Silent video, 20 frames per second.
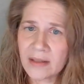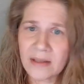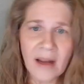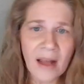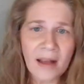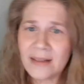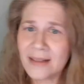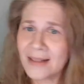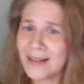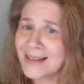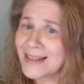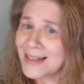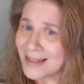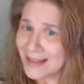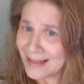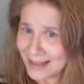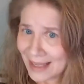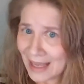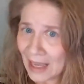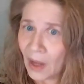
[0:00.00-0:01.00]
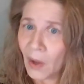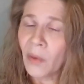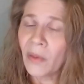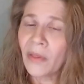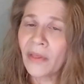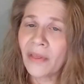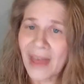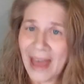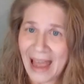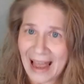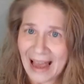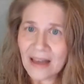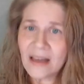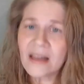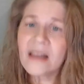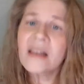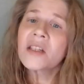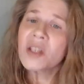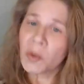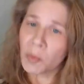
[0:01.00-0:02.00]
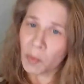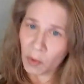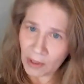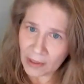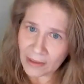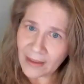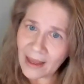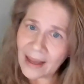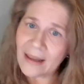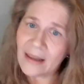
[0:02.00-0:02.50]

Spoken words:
not to discount that and to bring that